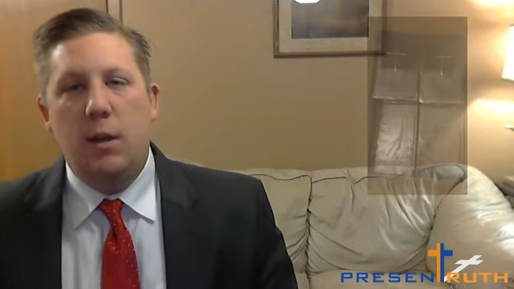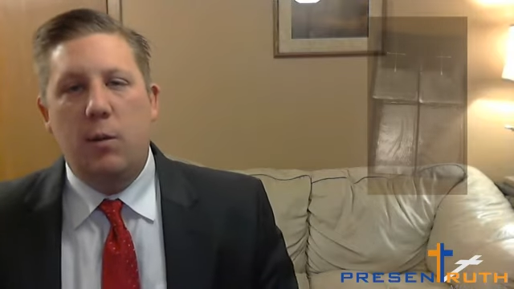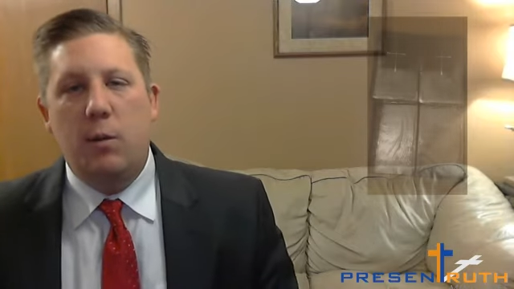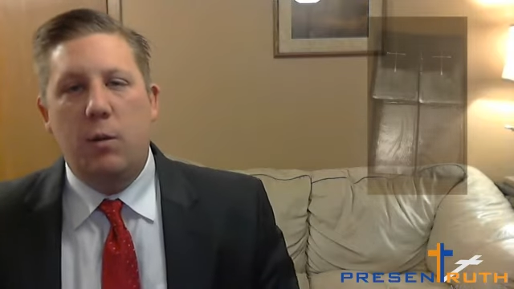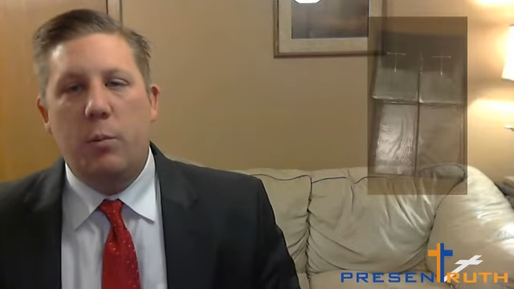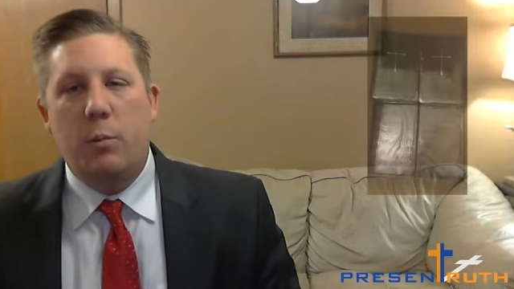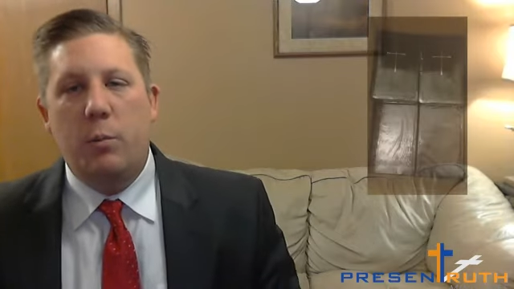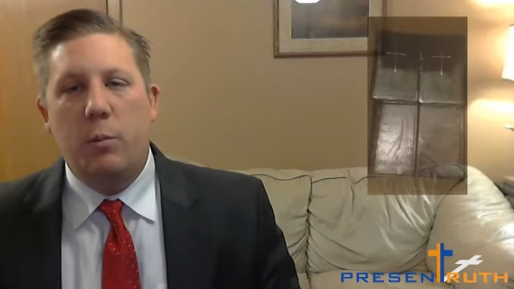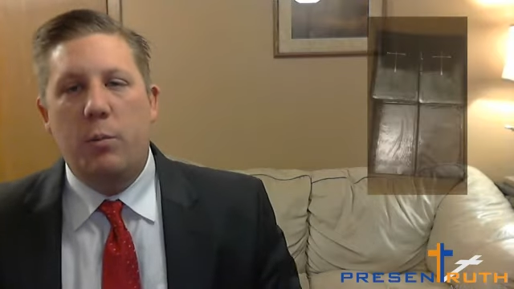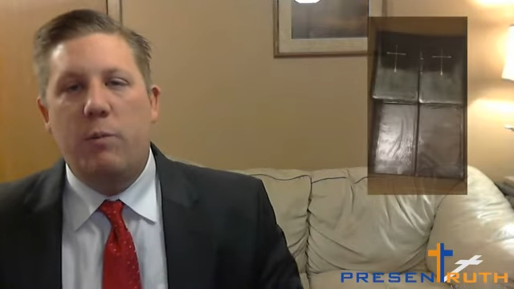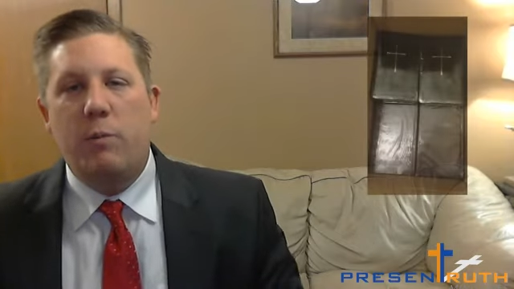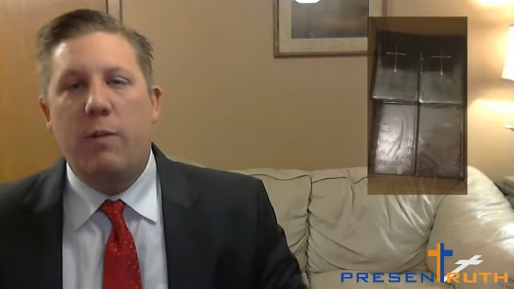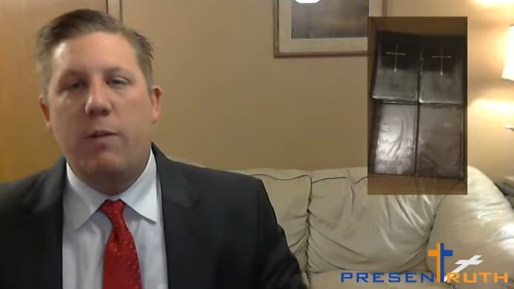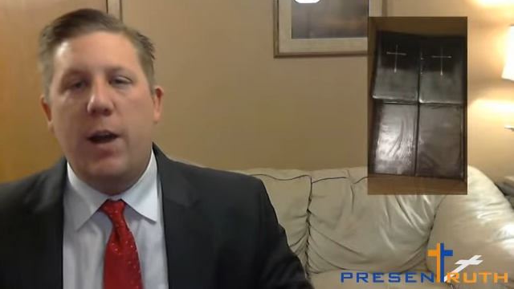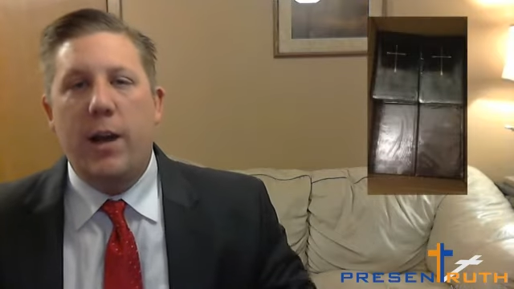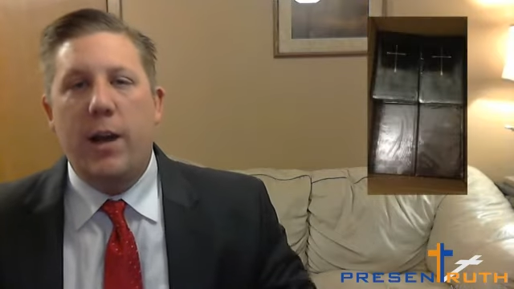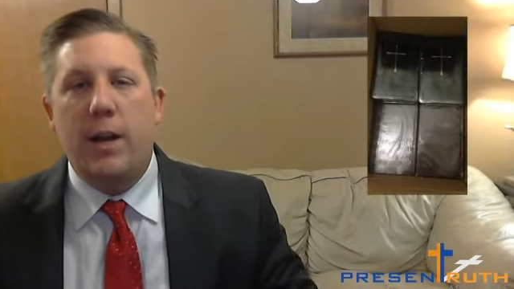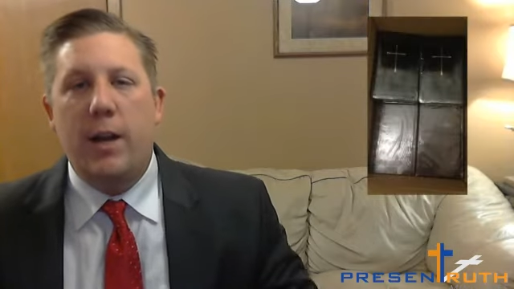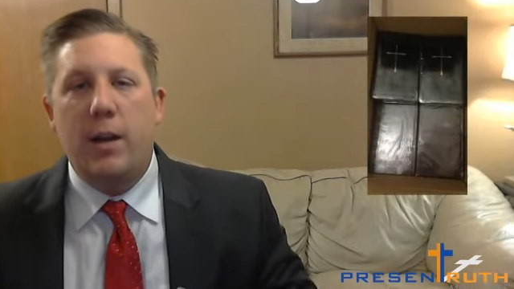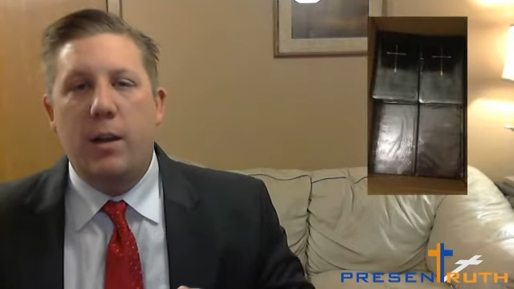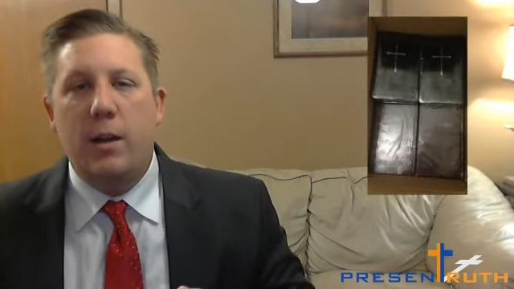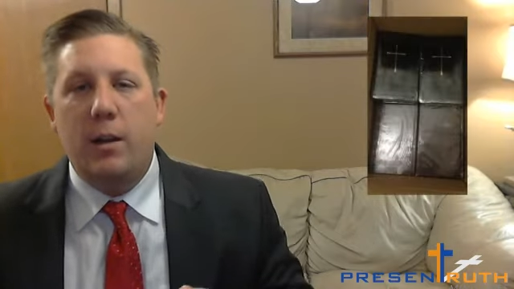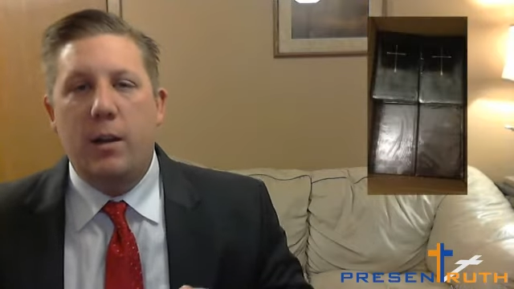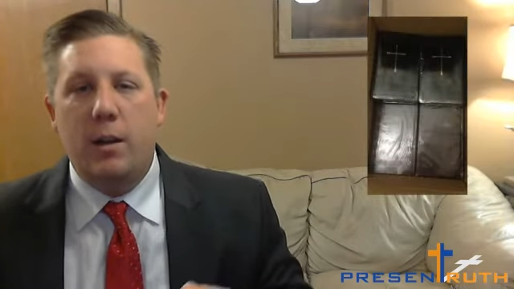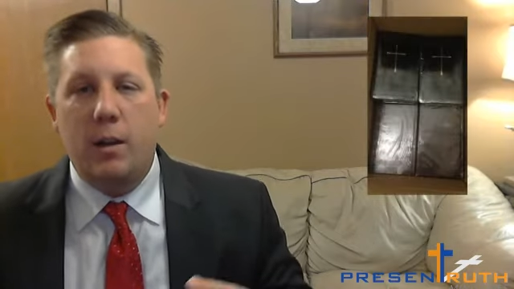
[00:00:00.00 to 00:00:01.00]
We're
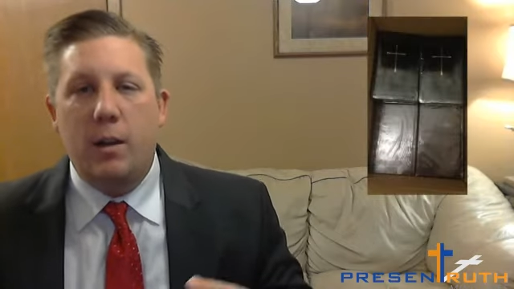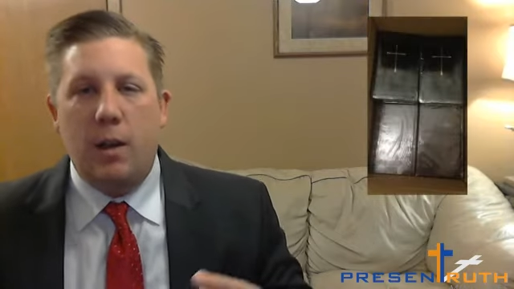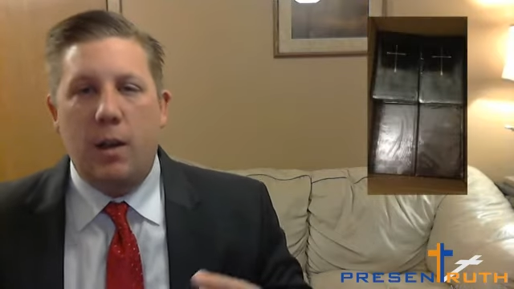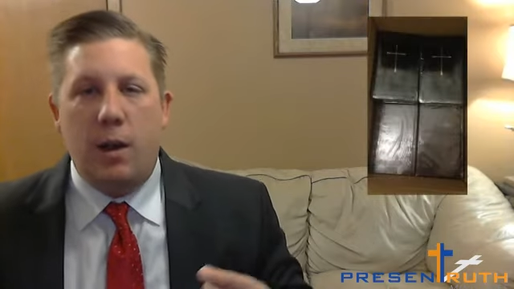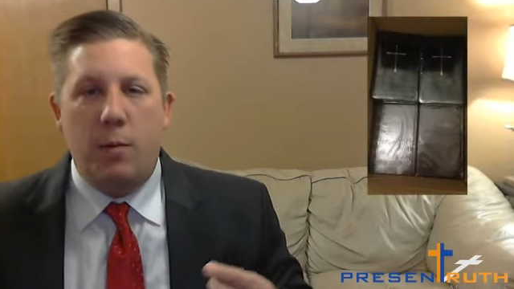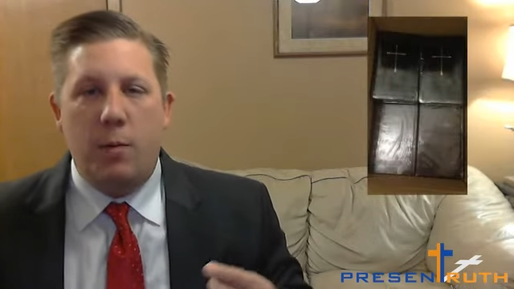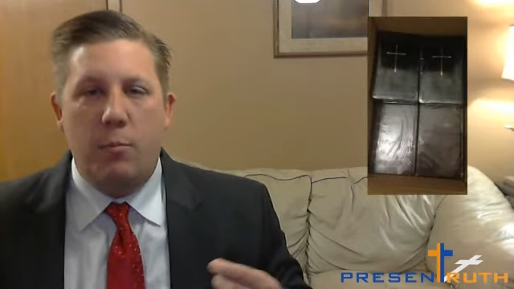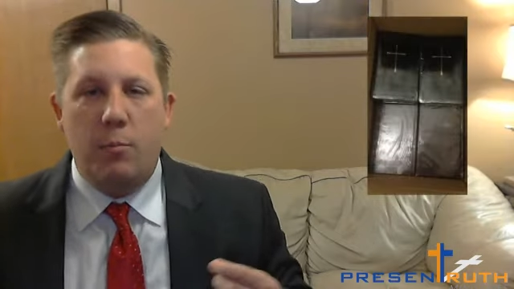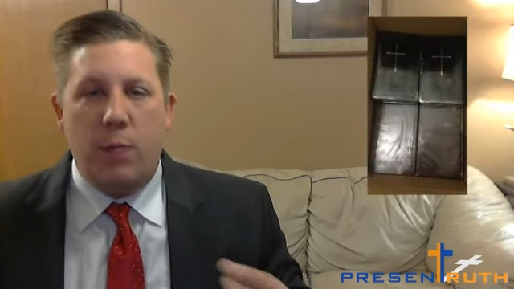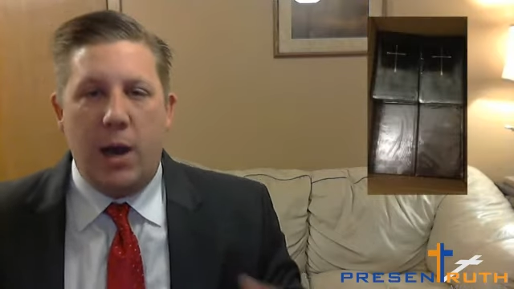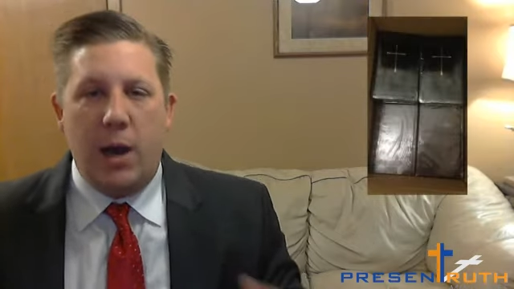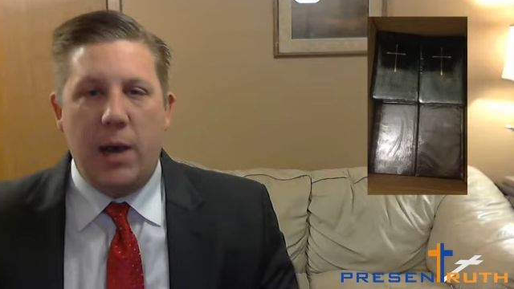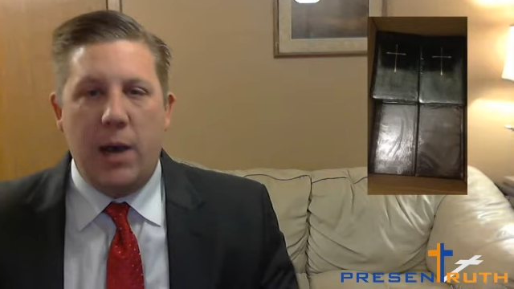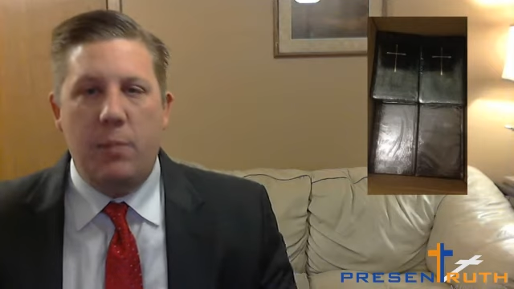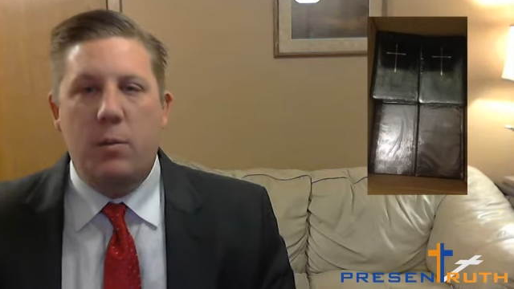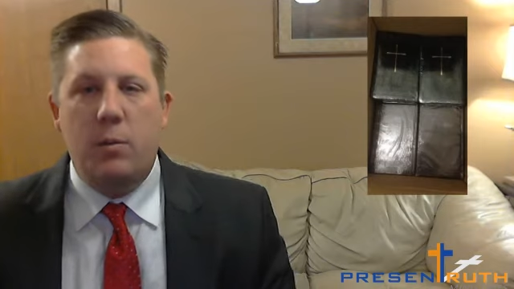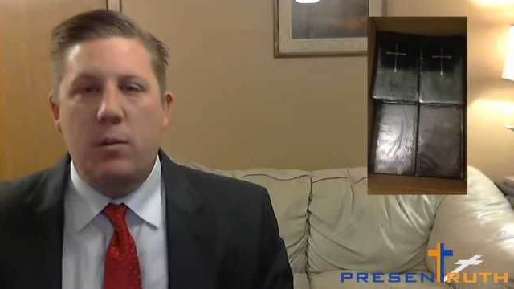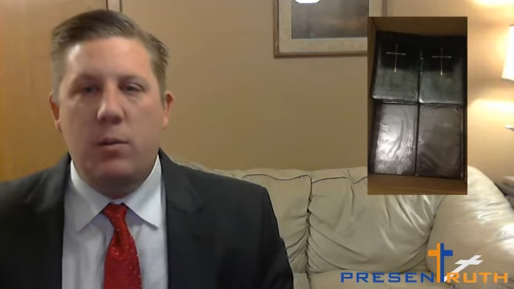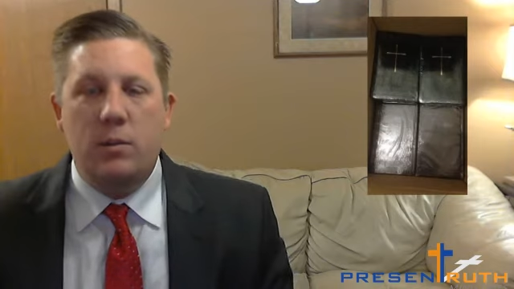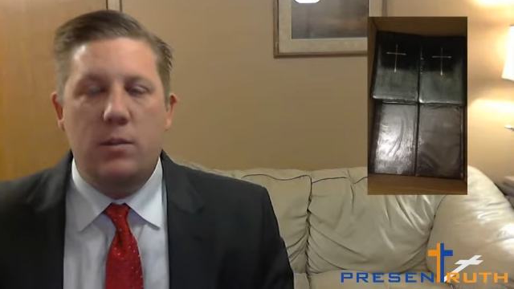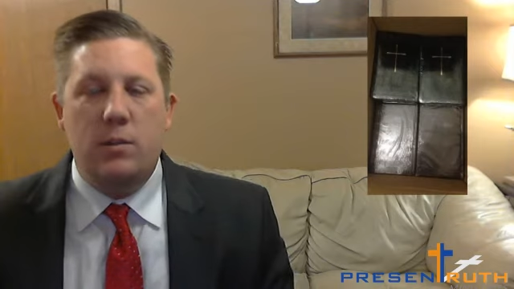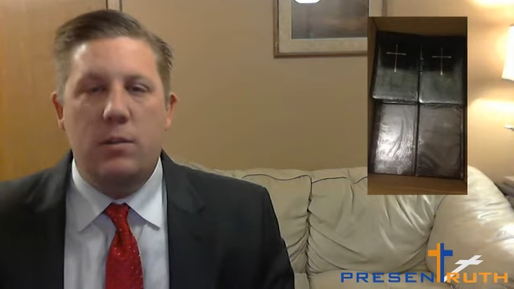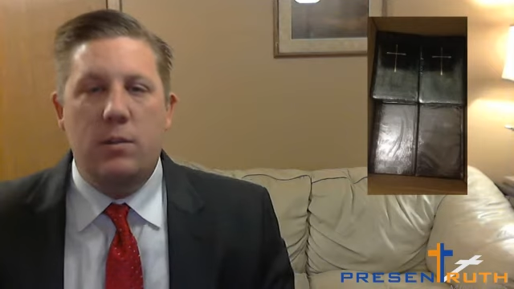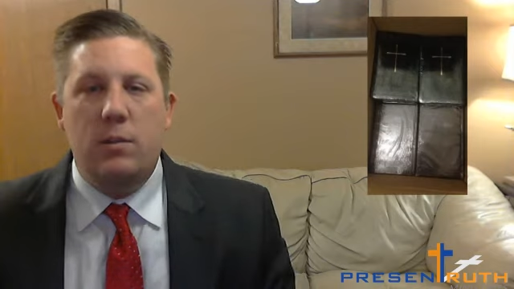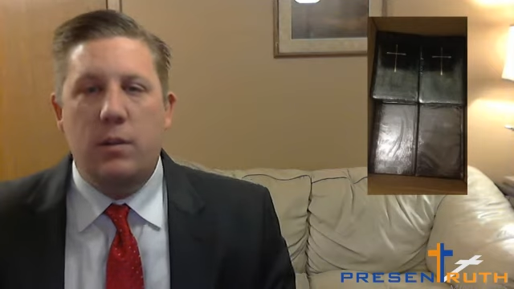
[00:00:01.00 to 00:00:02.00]
providing
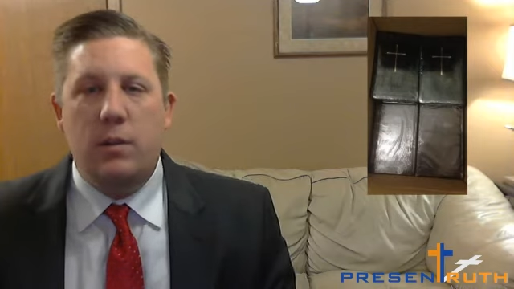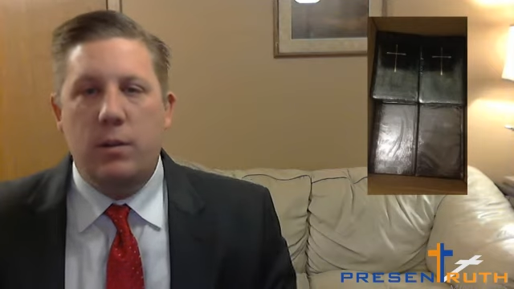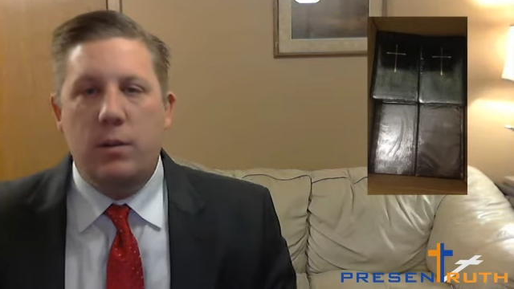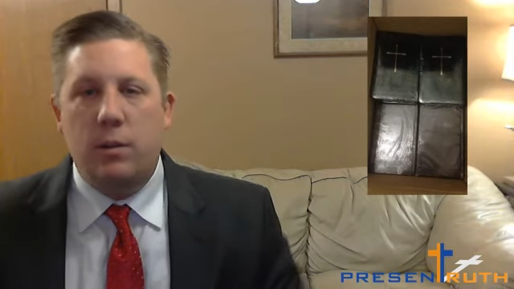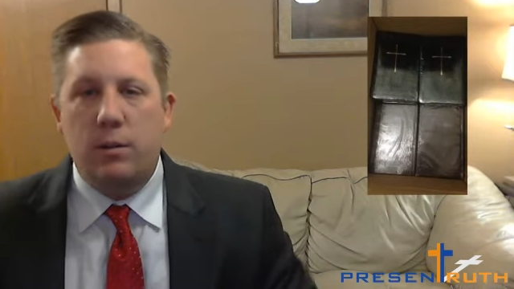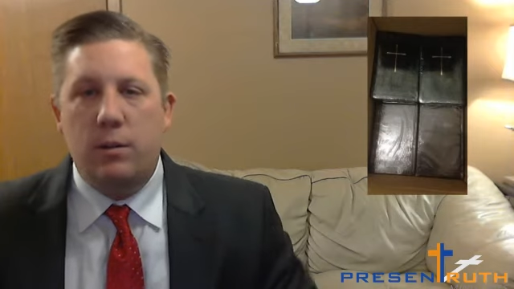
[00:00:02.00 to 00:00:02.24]
Bibles,